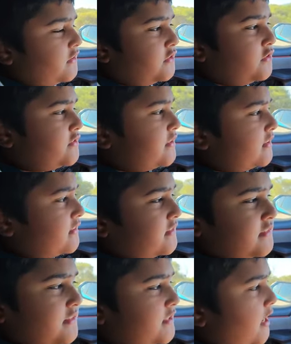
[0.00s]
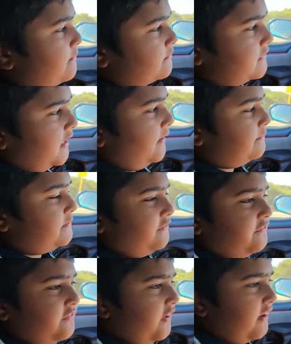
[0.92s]
using some types of
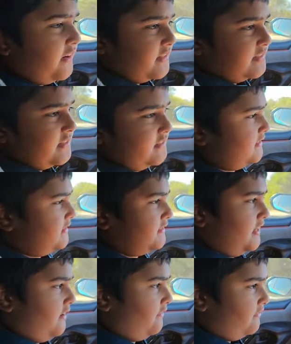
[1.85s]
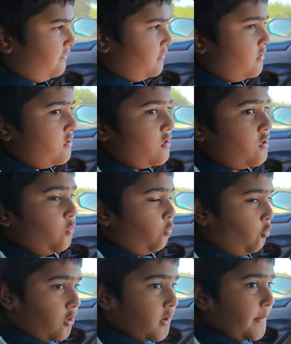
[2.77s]
funguses and stuff.
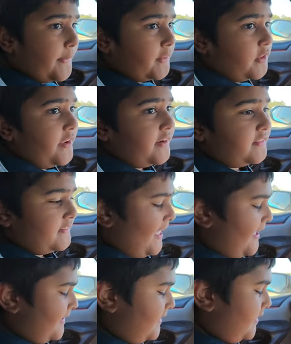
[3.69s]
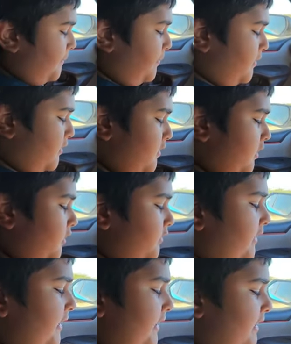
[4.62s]
We're going to be learning that in a book
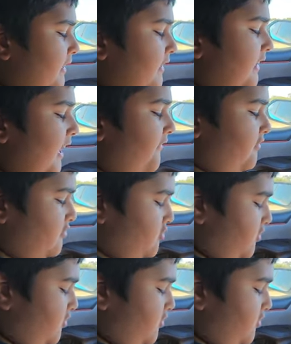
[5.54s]
called The Hidden Life of